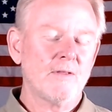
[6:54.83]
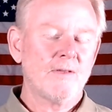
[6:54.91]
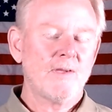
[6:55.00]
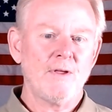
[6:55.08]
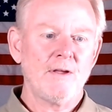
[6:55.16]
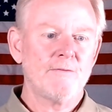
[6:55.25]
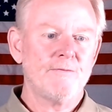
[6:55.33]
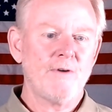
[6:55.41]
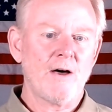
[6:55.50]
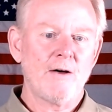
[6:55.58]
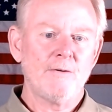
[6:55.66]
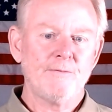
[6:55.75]
Think
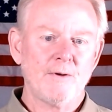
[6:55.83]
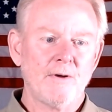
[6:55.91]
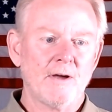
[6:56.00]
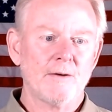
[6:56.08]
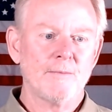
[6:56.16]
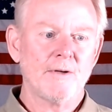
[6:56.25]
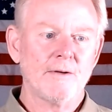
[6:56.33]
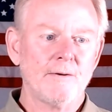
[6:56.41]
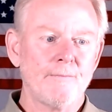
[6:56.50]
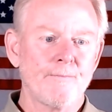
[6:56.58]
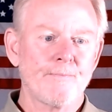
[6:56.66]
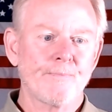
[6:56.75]
valve
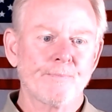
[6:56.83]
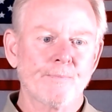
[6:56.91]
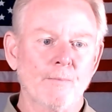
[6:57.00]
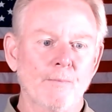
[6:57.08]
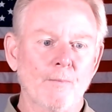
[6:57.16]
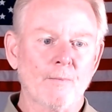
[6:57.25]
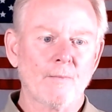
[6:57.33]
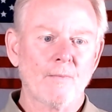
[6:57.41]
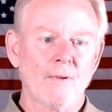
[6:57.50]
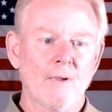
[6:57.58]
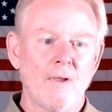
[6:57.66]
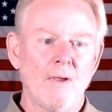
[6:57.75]
timing
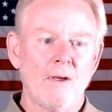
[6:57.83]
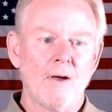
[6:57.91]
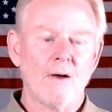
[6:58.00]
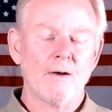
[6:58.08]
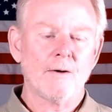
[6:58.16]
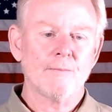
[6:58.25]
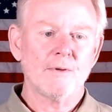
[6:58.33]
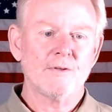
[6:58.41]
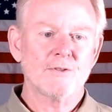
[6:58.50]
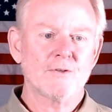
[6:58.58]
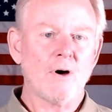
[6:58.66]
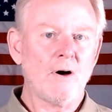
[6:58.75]

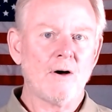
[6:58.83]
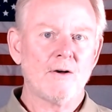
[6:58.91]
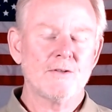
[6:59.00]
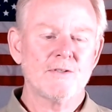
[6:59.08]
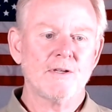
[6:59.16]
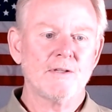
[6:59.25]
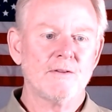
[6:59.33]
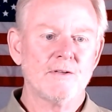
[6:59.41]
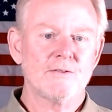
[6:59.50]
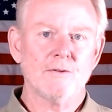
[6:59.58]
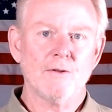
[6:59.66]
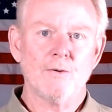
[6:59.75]
is causing
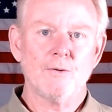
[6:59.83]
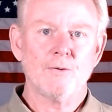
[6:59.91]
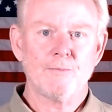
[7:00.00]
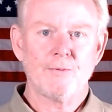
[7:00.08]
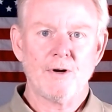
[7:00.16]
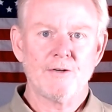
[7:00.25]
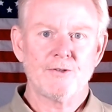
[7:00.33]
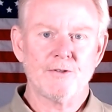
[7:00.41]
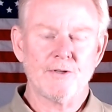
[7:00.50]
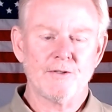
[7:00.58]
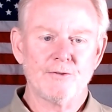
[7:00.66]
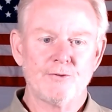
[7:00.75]
this low compression
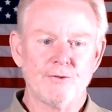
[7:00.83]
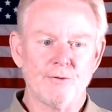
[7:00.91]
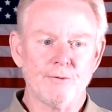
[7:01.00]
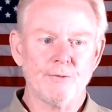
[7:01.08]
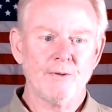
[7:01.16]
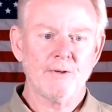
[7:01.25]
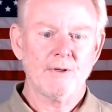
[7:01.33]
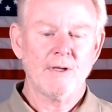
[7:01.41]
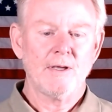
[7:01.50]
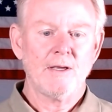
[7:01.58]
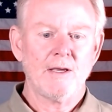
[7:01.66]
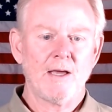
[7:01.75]
issue,
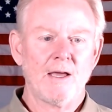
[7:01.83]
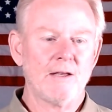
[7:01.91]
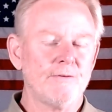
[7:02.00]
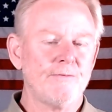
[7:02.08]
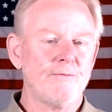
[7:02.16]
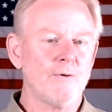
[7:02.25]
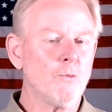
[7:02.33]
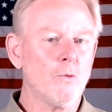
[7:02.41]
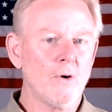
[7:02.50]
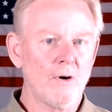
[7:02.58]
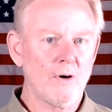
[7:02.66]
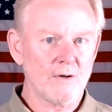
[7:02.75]
and it
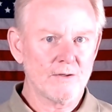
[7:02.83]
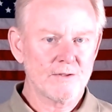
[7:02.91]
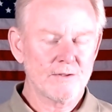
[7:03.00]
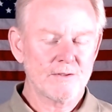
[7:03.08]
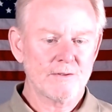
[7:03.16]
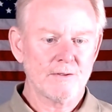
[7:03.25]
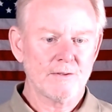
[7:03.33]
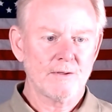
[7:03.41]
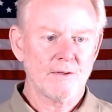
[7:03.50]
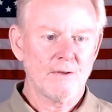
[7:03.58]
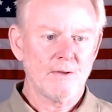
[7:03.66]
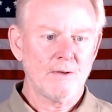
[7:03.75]
was,
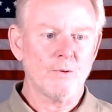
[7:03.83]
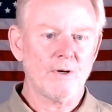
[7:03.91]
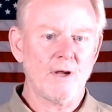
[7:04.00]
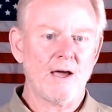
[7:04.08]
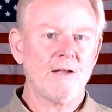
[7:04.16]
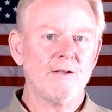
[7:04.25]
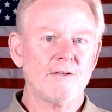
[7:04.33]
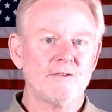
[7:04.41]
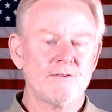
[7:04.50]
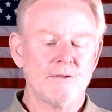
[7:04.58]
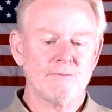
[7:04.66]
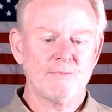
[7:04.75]
would adding
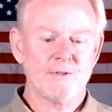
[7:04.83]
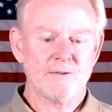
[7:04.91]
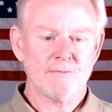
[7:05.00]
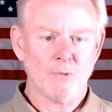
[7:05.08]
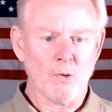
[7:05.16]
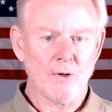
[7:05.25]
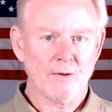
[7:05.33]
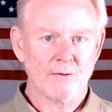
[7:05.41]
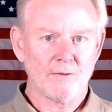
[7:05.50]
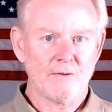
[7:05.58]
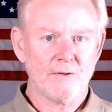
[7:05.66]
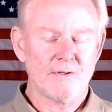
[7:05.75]
some
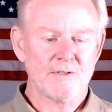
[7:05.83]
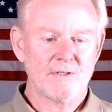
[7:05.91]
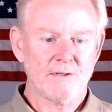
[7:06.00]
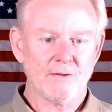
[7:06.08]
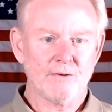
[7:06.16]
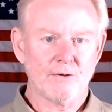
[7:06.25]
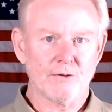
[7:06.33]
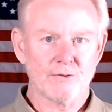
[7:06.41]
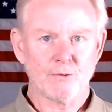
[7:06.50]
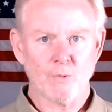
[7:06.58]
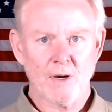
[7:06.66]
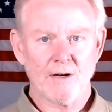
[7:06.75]
oil to the cylinders,
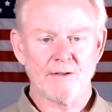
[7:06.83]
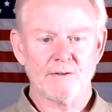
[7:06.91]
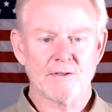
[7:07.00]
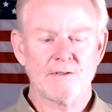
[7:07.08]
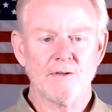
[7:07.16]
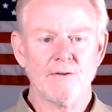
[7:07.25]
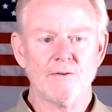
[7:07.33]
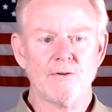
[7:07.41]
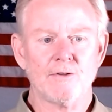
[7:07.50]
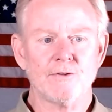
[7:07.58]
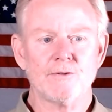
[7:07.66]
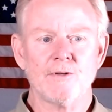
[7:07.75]
wetting the
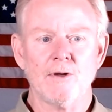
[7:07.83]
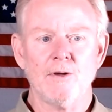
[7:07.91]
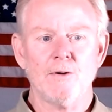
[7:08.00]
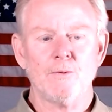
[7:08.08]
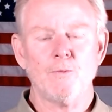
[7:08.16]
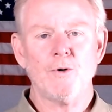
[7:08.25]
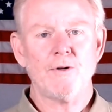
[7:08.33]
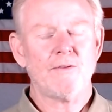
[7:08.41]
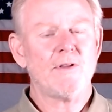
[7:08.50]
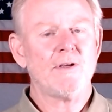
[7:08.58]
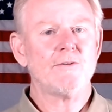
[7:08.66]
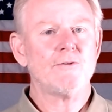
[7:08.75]
cylinders, would it
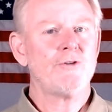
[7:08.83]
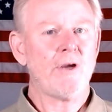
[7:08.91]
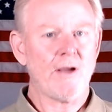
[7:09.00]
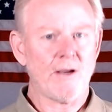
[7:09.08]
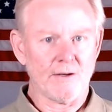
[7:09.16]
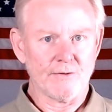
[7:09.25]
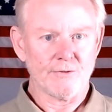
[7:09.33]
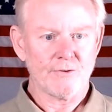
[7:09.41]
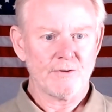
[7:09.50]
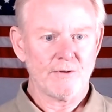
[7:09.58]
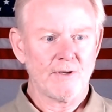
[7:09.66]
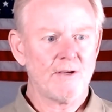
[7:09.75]
then change
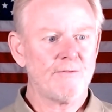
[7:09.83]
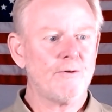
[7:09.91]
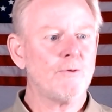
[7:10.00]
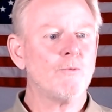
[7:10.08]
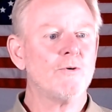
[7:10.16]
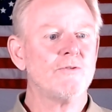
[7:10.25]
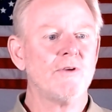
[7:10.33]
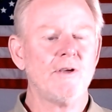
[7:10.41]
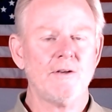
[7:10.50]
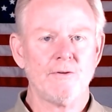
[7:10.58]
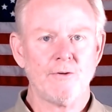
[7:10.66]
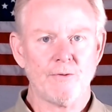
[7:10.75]
if it was
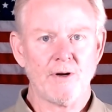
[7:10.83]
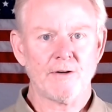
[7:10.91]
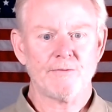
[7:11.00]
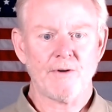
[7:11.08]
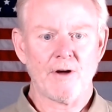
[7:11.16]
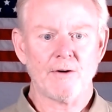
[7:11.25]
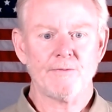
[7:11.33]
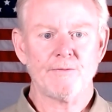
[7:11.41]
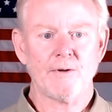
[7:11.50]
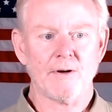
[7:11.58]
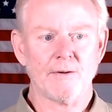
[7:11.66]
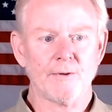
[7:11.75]
incorrect valve
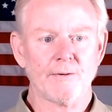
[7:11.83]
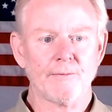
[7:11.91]
timing?